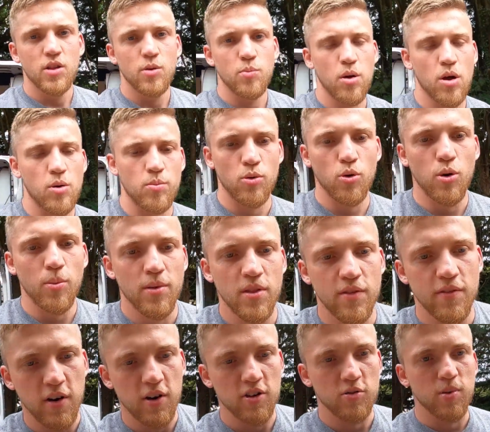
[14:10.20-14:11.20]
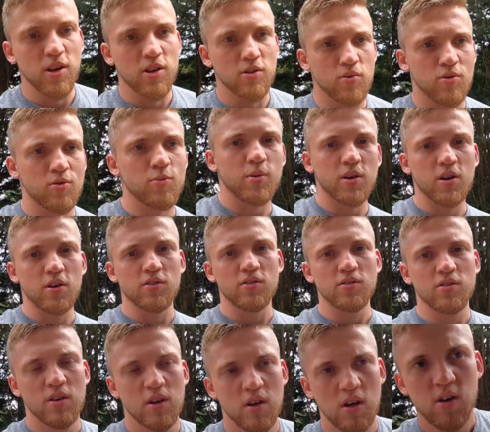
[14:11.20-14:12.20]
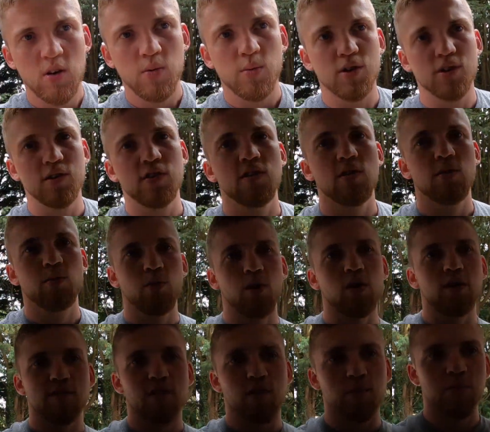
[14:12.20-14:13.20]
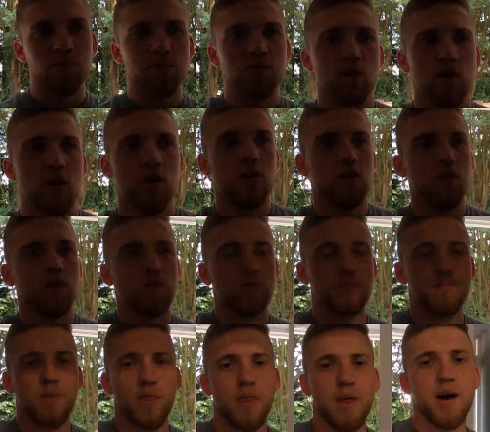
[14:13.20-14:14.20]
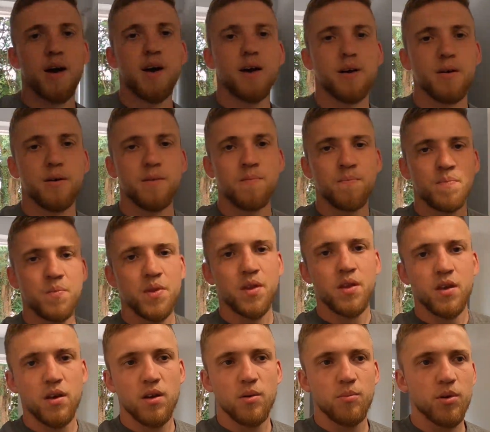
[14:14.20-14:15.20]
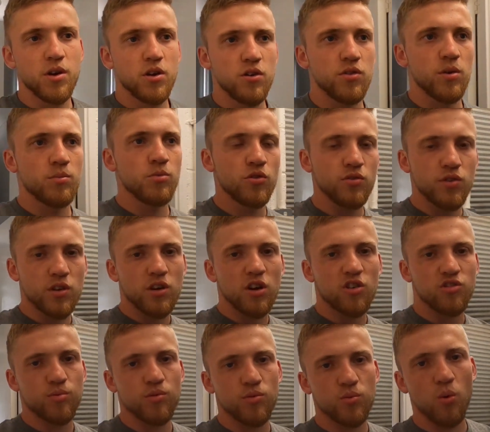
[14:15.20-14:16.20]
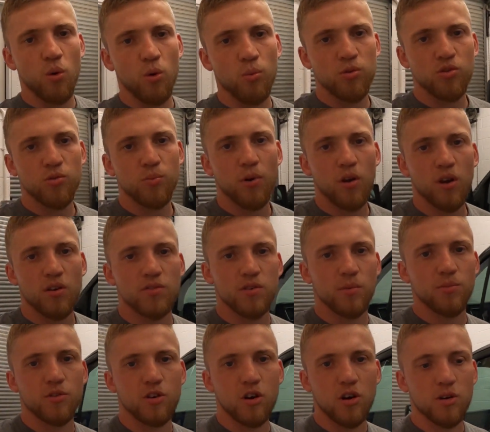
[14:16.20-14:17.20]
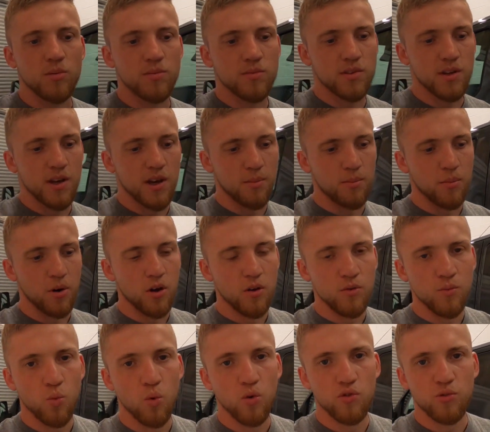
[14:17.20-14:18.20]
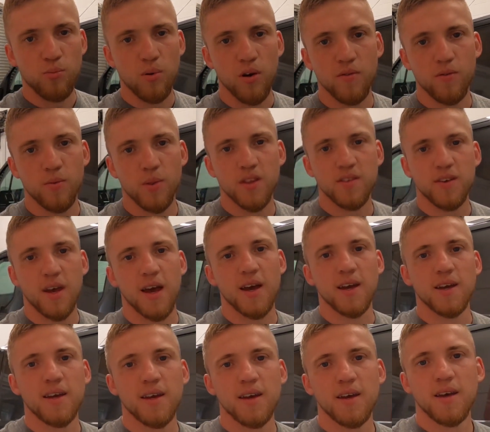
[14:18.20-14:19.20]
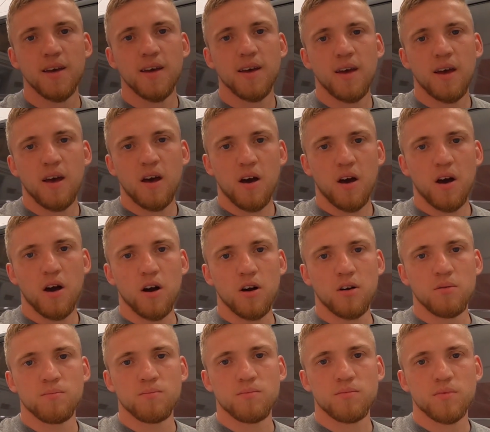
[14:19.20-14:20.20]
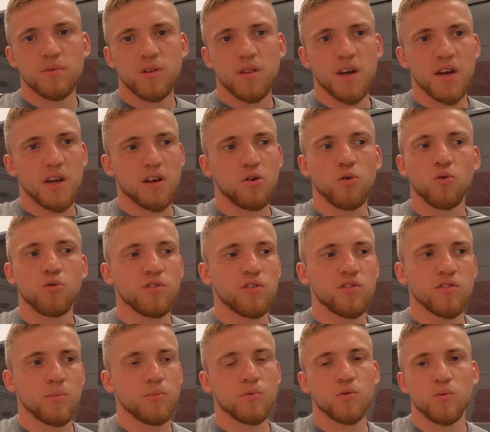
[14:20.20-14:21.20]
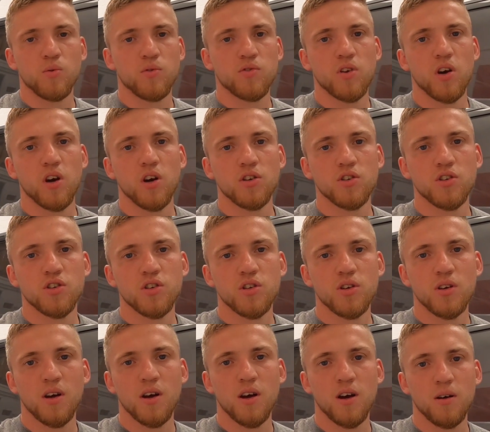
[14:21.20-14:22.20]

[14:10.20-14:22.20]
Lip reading: the plug blew up in the first place was because, which is what I find bizarre, that because I'm using customers' water supply sometimes and my own water supply from the tank, that it causes some sort of surge